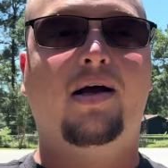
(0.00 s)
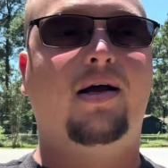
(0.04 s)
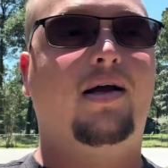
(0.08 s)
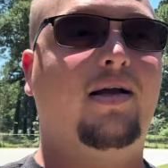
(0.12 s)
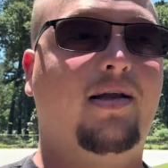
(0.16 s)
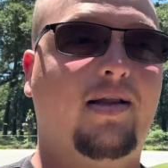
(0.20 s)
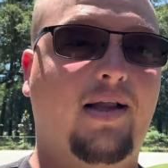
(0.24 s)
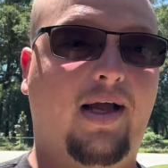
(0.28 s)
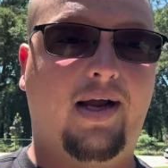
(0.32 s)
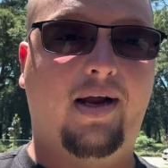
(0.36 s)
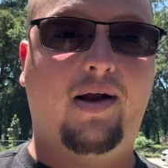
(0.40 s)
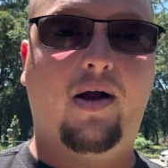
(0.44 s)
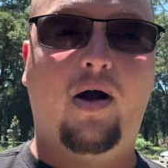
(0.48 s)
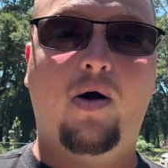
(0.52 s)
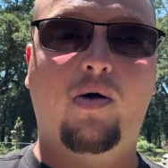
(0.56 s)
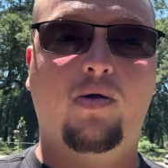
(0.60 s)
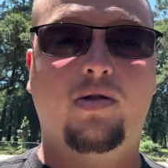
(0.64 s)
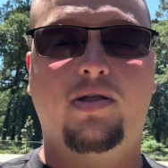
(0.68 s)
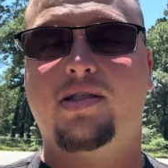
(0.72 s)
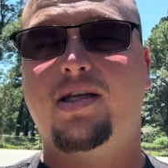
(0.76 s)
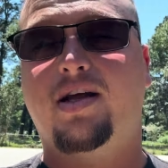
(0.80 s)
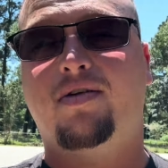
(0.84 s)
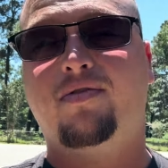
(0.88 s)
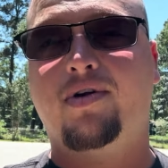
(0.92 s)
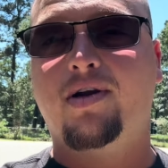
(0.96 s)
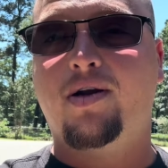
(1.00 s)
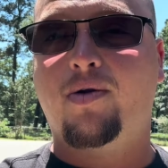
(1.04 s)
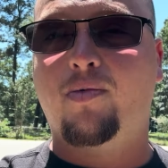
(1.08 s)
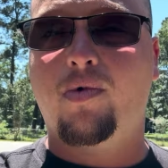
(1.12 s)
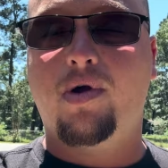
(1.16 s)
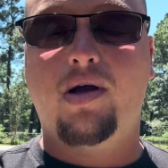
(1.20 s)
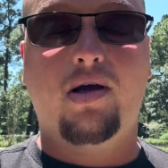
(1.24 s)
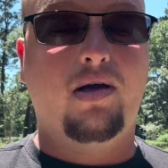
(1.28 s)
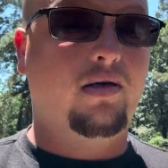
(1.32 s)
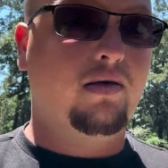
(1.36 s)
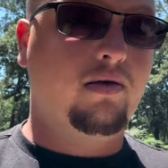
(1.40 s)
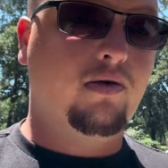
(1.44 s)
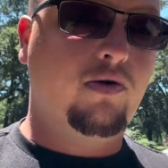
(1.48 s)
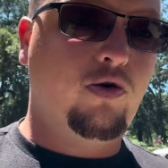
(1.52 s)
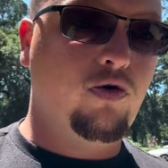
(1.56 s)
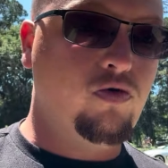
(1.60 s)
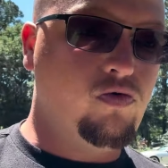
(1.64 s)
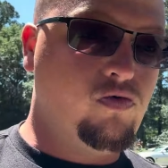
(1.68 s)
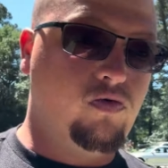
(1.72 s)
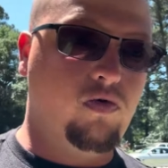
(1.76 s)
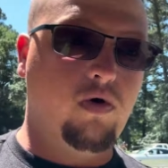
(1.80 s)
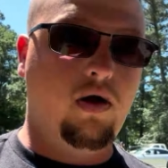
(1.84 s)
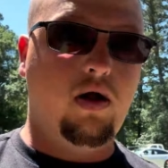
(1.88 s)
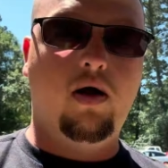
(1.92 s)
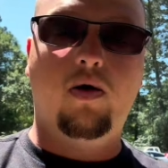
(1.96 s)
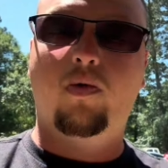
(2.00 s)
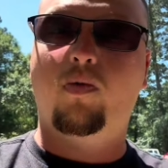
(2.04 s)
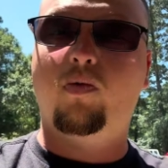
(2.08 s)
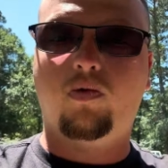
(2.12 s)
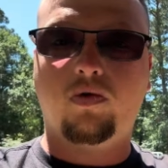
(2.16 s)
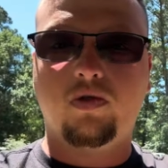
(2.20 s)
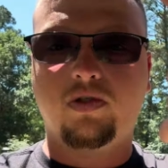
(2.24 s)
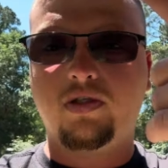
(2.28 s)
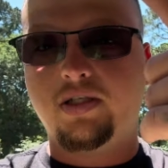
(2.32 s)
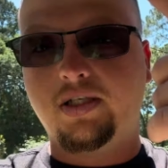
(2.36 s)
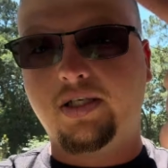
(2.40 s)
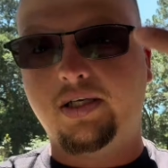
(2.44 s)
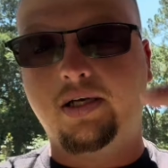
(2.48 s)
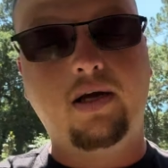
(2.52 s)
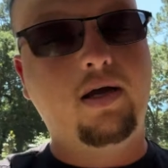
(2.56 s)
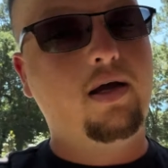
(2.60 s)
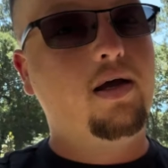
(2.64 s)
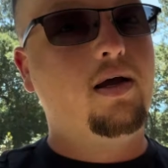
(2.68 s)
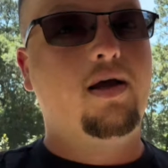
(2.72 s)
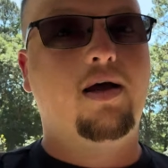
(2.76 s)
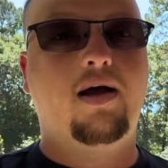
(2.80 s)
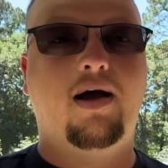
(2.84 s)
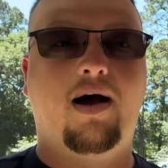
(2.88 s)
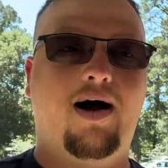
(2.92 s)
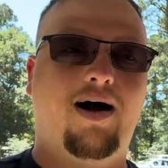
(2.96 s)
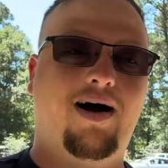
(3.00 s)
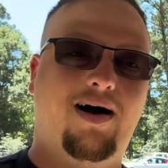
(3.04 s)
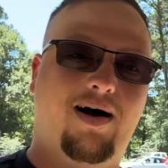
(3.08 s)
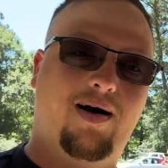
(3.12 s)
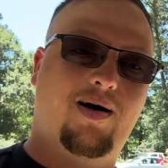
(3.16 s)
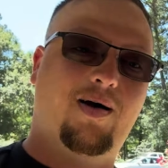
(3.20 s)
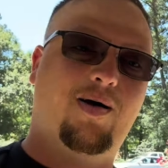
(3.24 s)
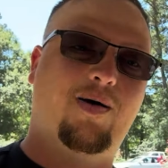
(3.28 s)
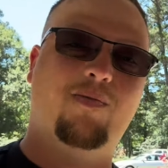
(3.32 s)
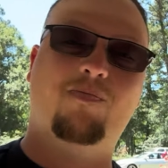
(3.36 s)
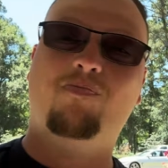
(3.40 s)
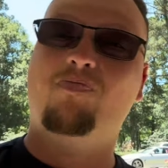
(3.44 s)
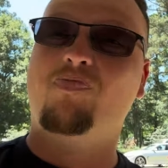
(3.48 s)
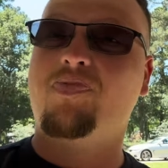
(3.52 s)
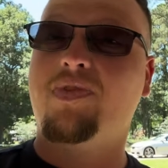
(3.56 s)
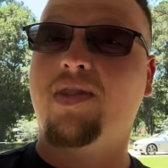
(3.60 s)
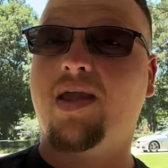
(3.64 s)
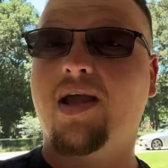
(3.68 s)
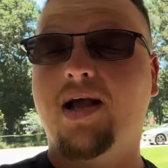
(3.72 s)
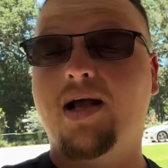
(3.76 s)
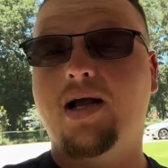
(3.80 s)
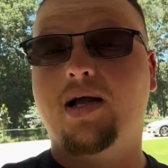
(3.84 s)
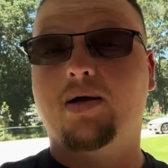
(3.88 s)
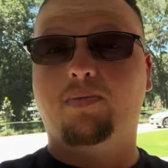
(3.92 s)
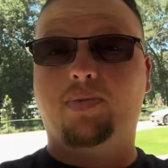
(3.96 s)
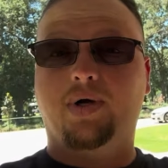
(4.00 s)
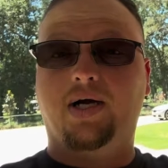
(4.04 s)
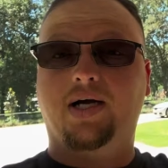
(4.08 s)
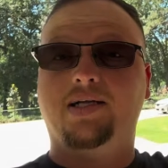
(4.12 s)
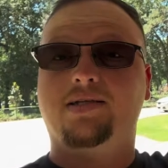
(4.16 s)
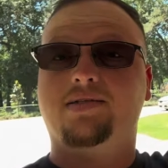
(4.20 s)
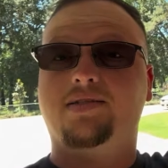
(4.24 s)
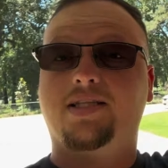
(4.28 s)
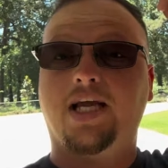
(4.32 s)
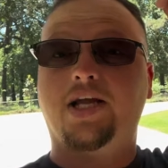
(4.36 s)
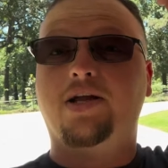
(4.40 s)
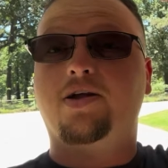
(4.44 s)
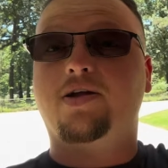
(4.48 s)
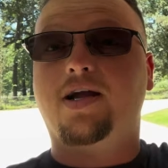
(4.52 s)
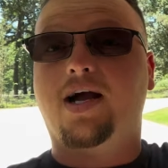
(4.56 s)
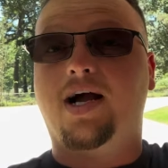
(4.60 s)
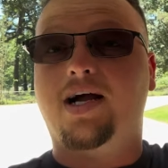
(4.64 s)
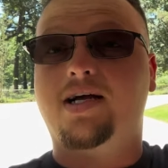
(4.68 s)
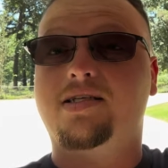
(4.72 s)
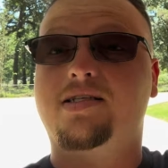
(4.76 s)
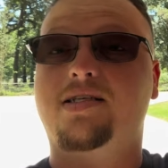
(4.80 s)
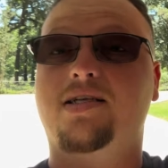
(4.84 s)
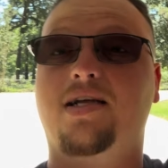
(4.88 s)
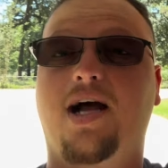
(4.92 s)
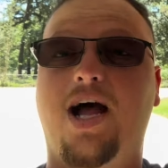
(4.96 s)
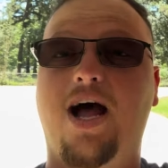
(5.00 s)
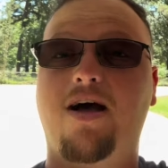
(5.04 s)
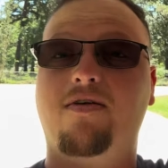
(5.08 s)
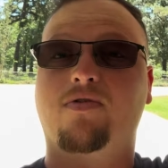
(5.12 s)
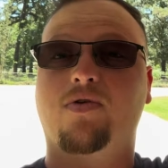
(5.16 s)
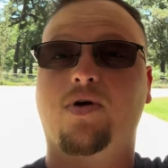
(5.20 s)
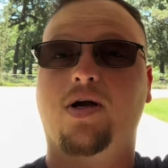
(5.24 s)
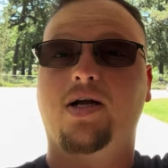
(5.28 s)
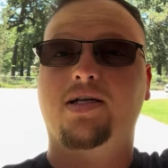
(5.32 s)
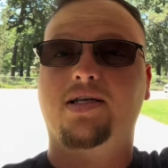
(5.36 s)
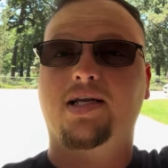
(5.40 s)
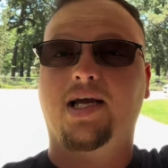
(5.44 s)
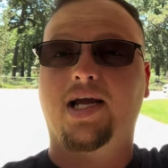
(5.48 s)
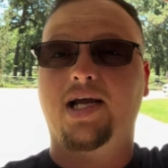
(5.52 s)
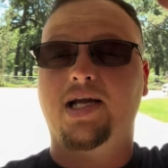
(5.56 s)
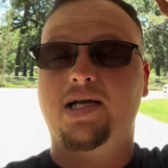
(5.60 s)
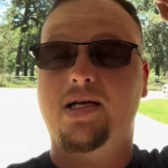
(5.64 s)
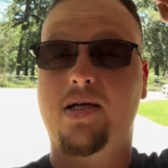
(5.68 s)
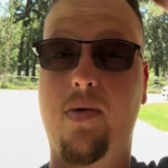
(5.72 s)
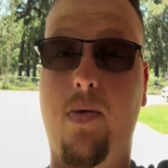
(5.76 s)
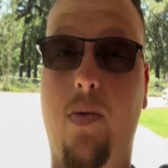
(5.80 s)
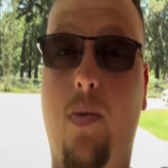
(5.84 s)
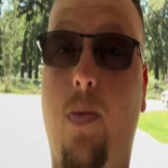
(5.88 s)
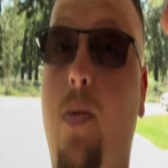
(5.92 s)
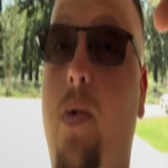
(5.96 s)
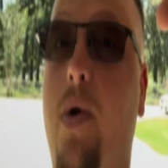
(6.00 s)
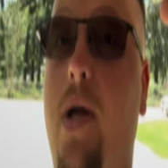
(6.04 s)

like, oh, it's never gonna run, cool, we'll see. But thank you guys, have a great day, we'll